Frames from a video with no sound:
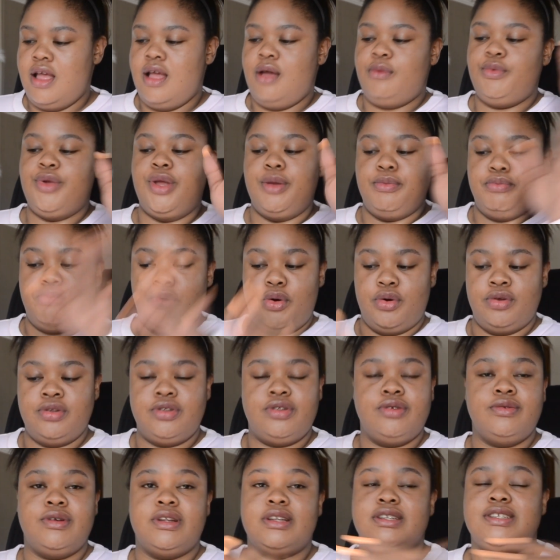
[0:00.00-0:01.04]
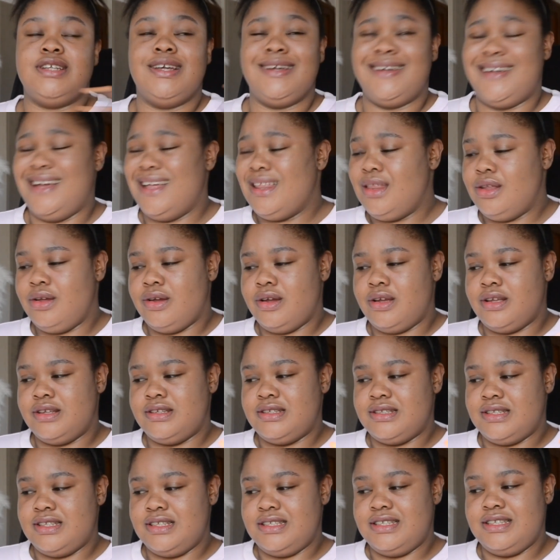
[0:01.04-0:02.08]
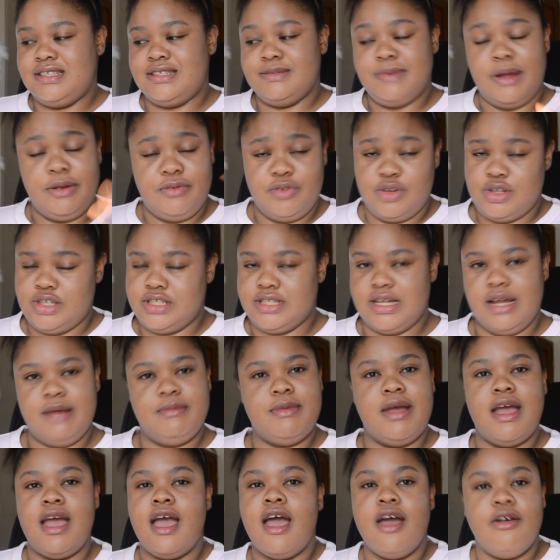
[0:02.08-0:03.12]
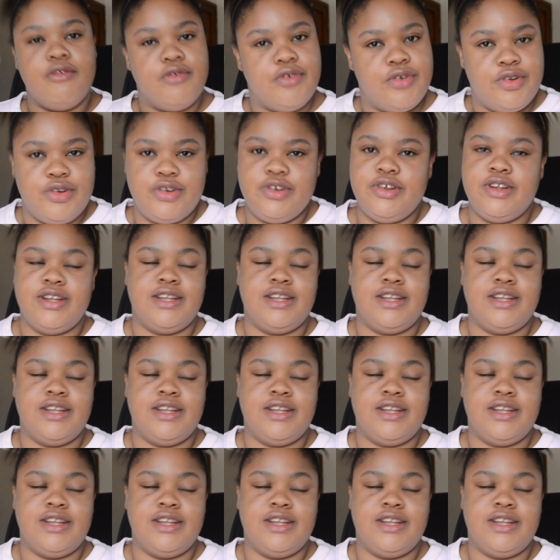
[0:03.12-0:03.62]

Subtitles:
We can both do it together because this is my first time ever